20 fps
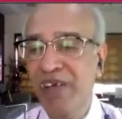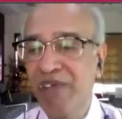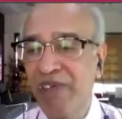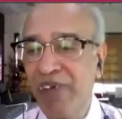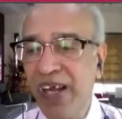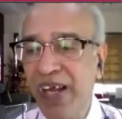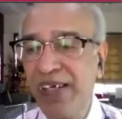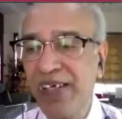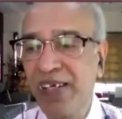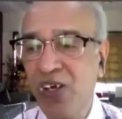
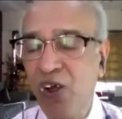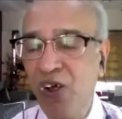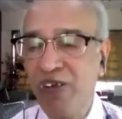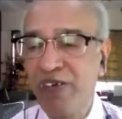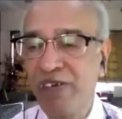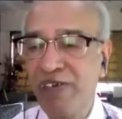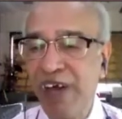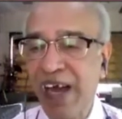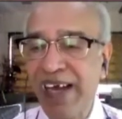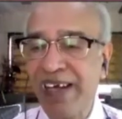weight
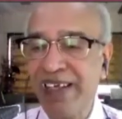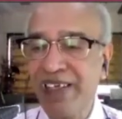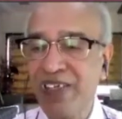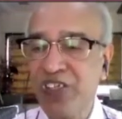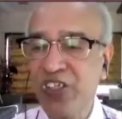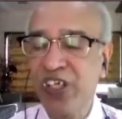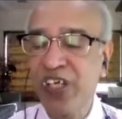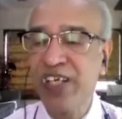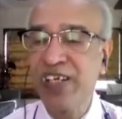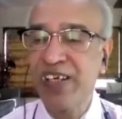loss
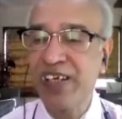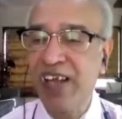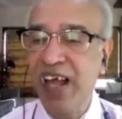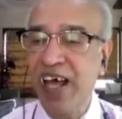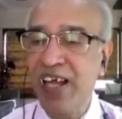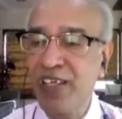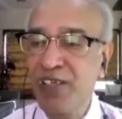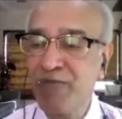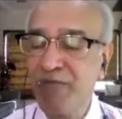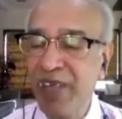strategy in
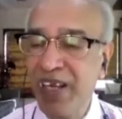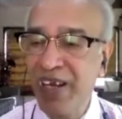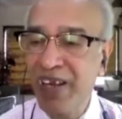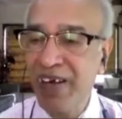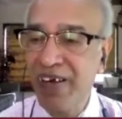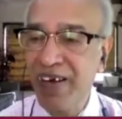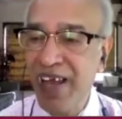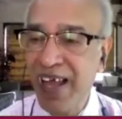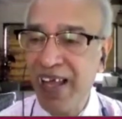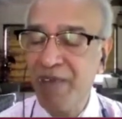large
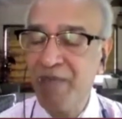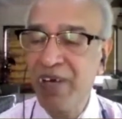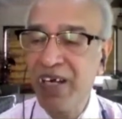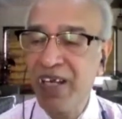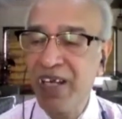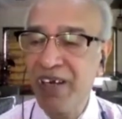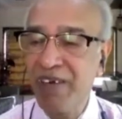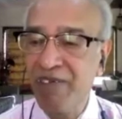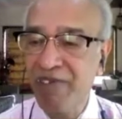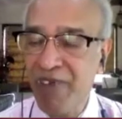many
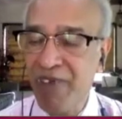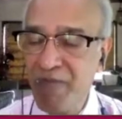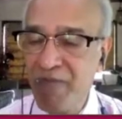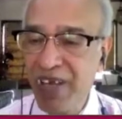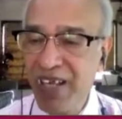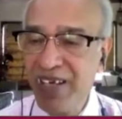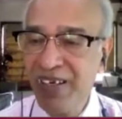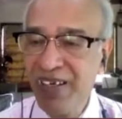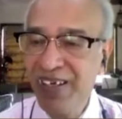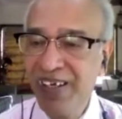diabetic
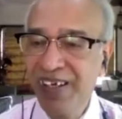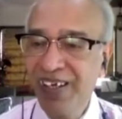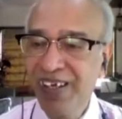women.